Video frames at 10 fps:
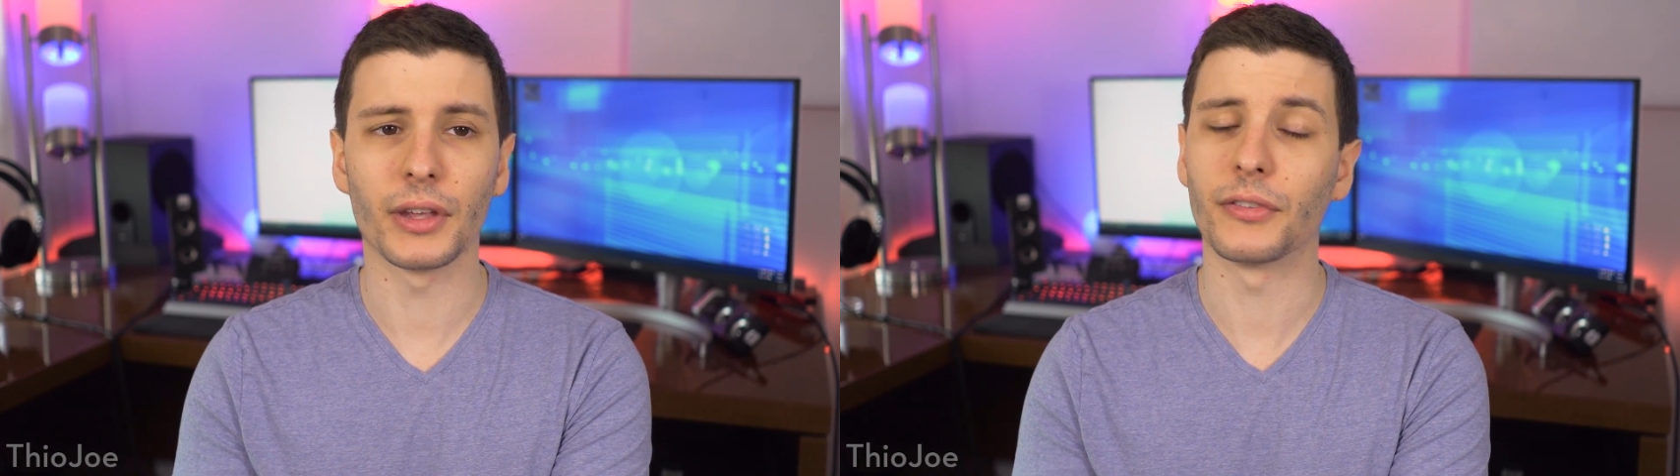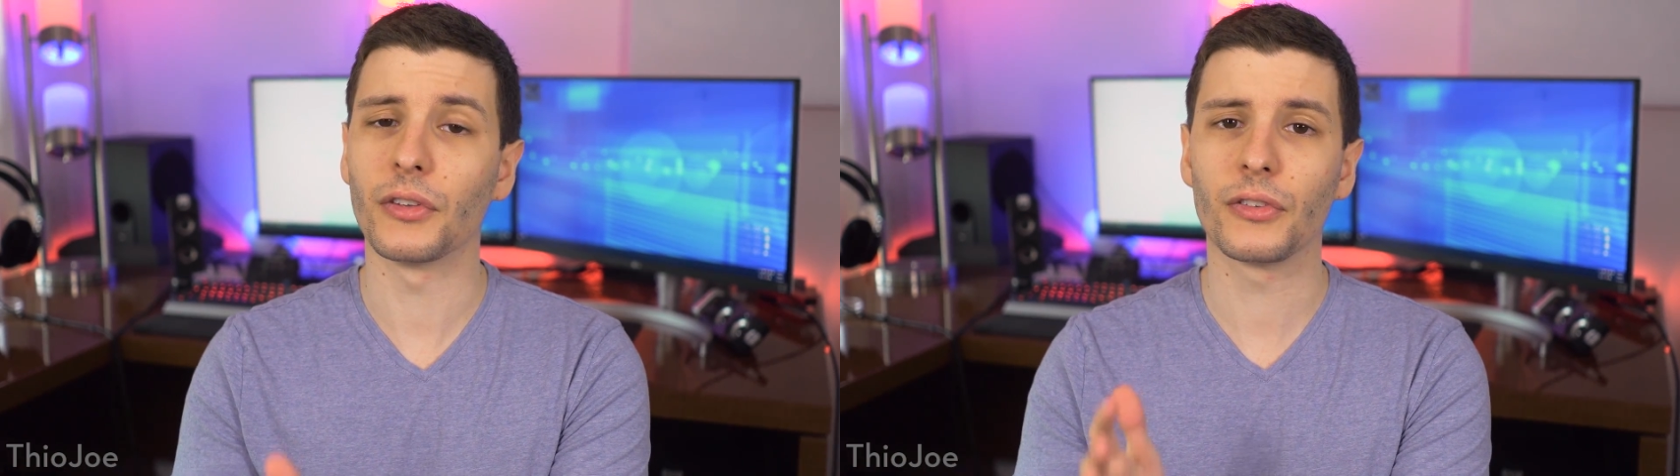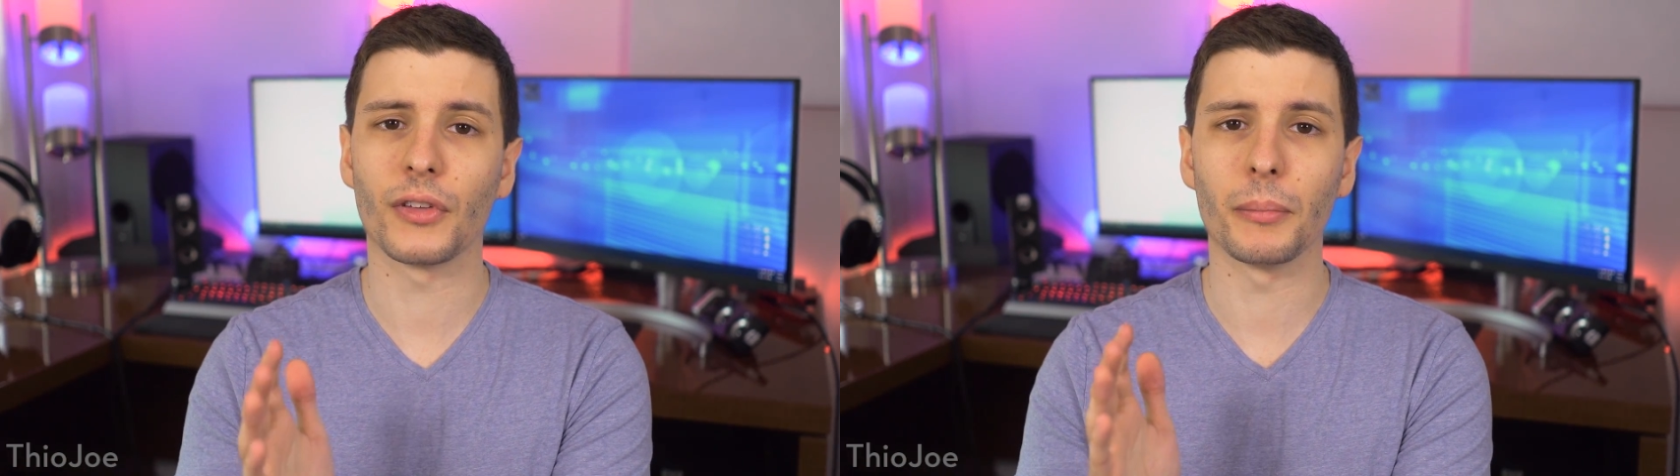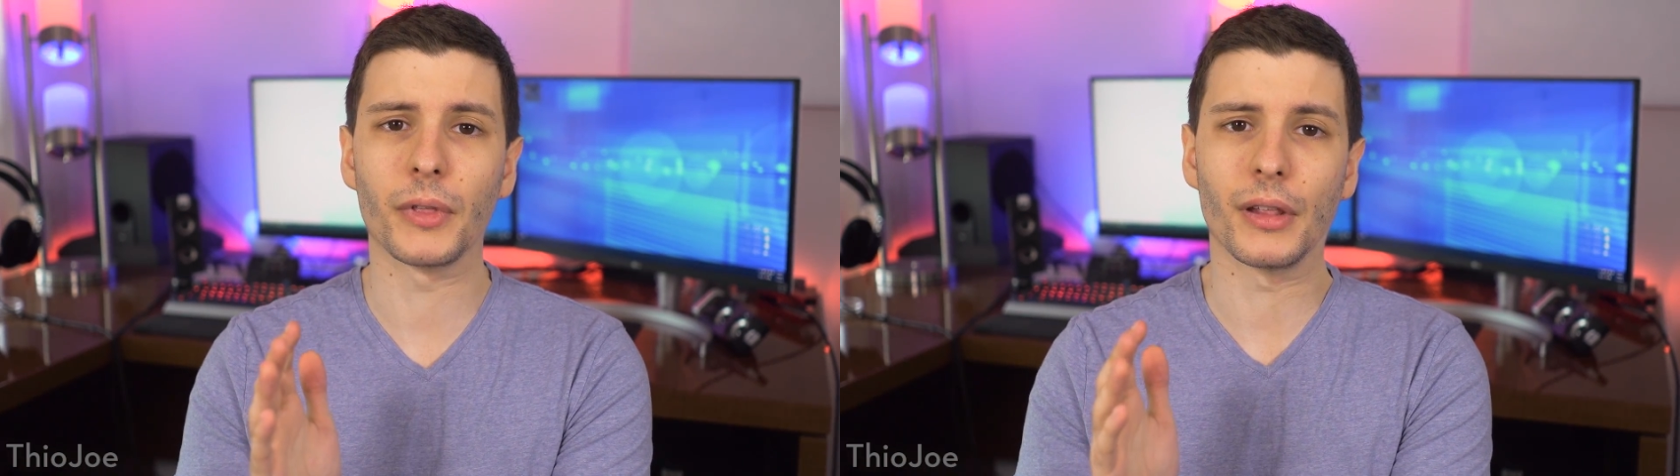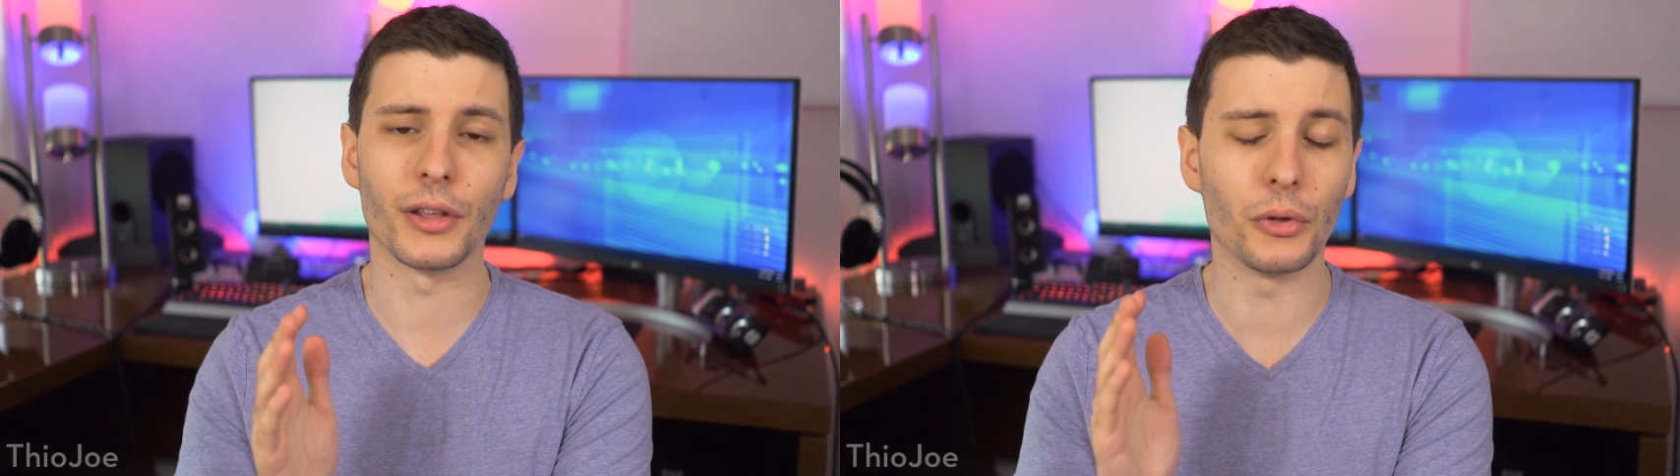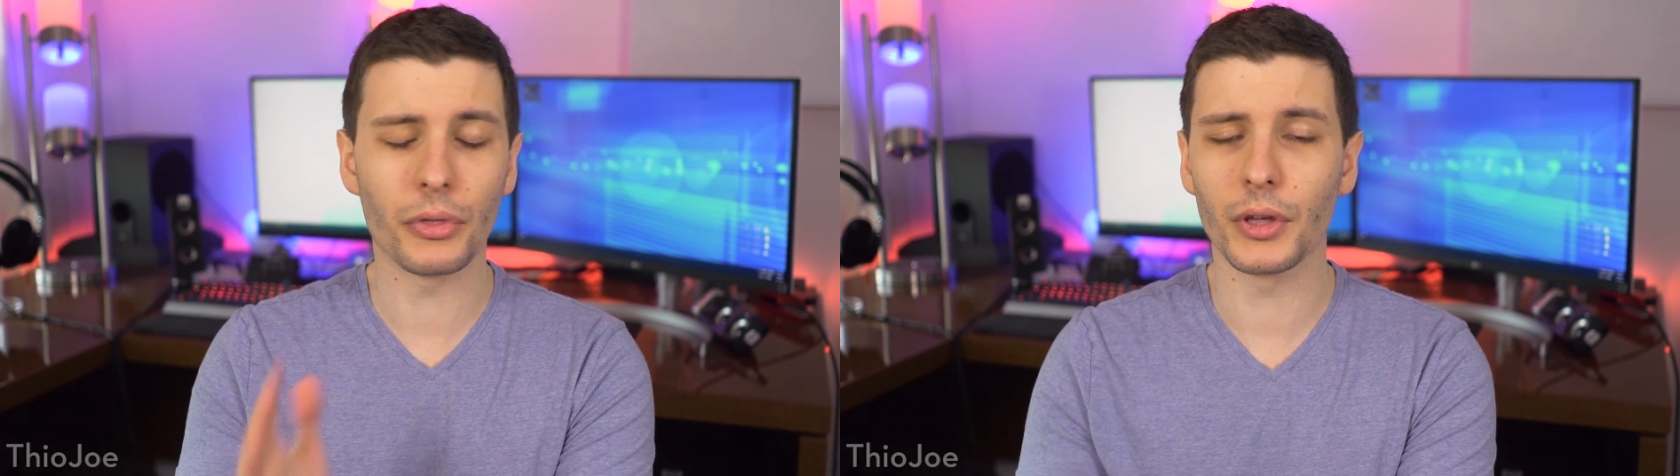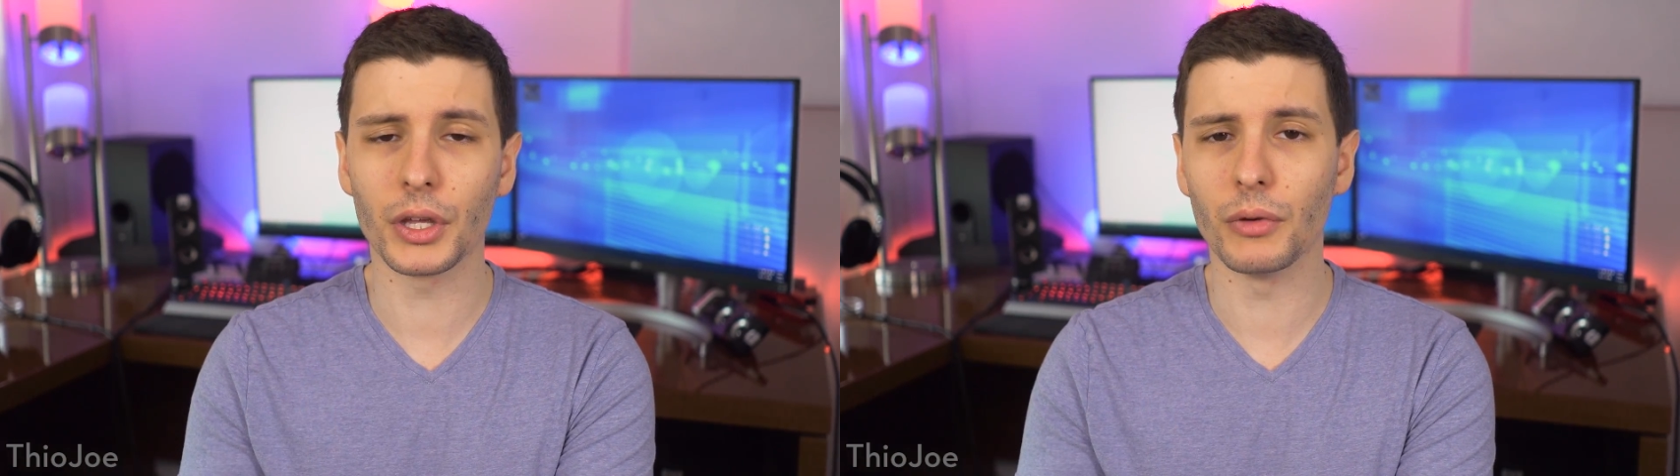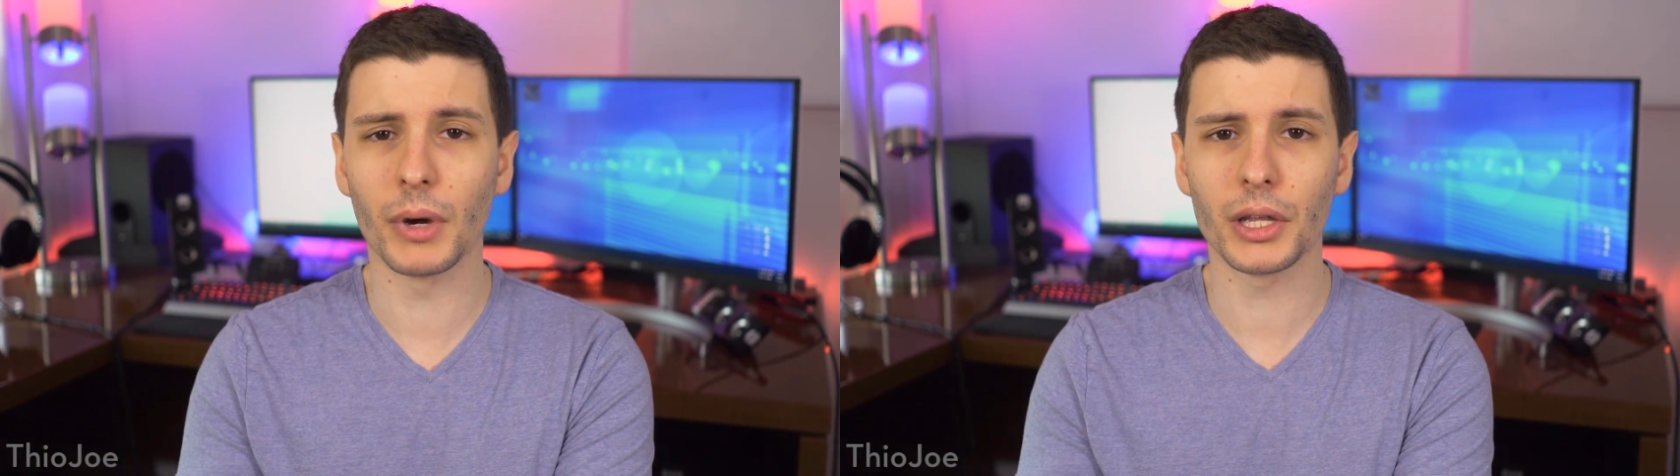Is this something that you think
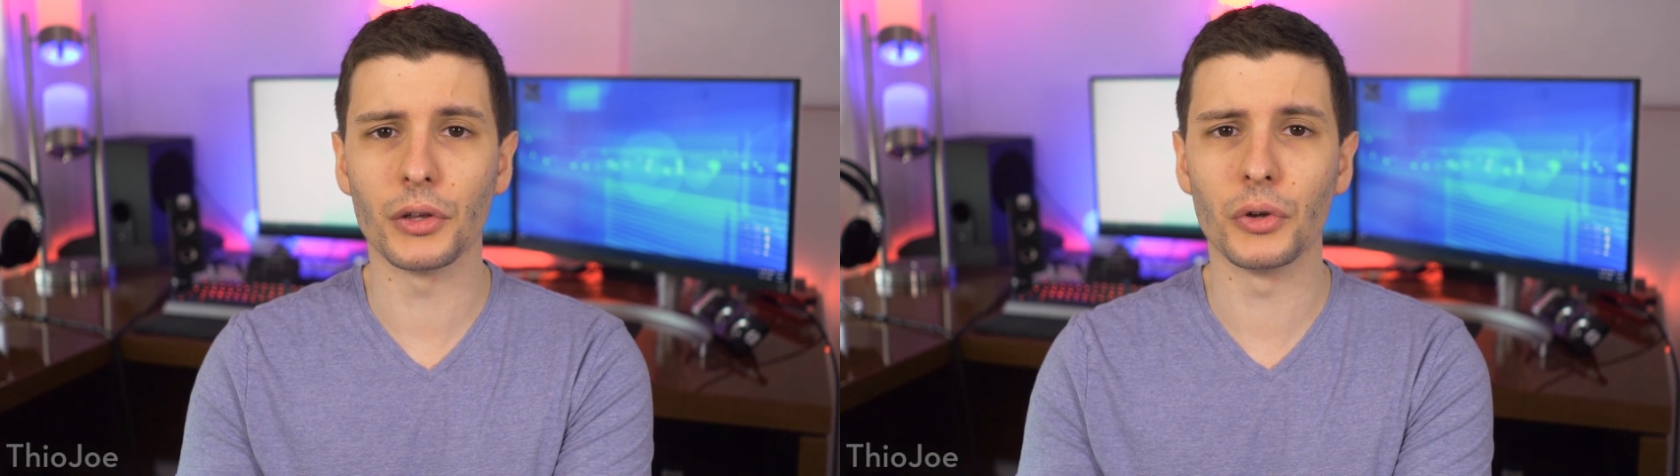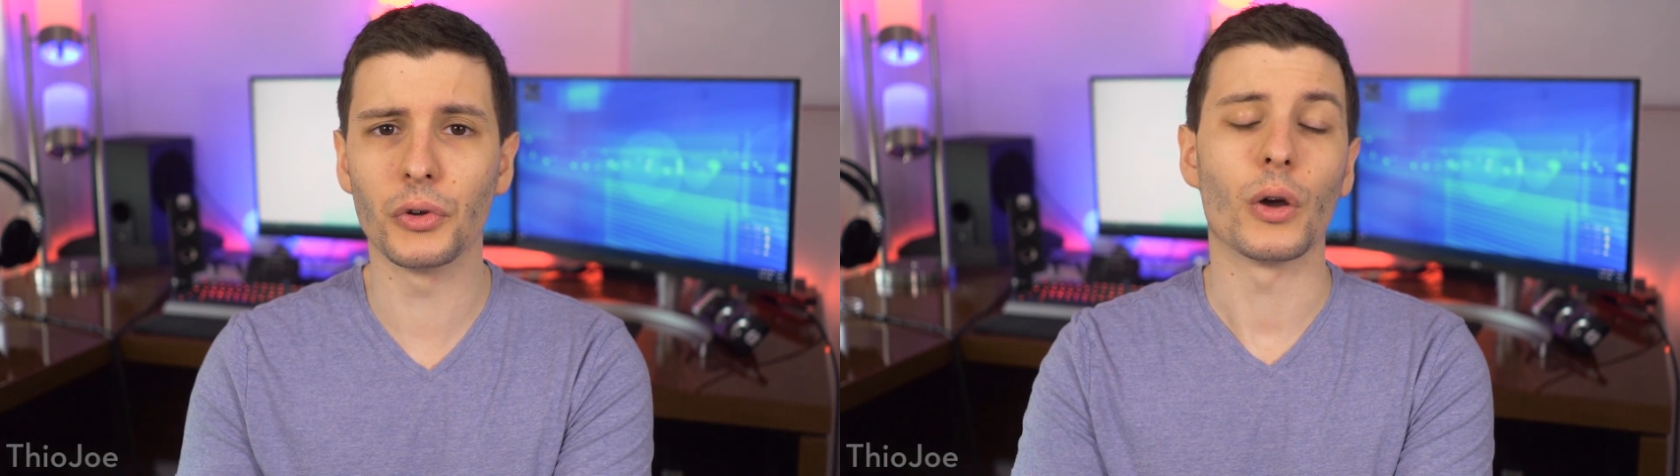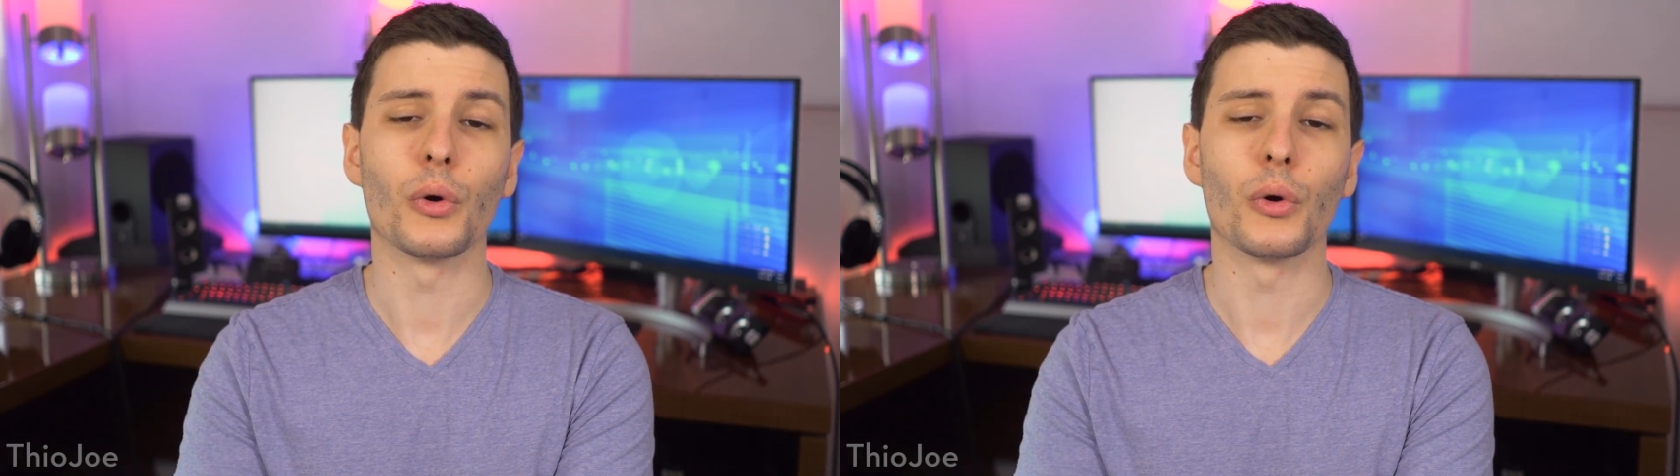you might use,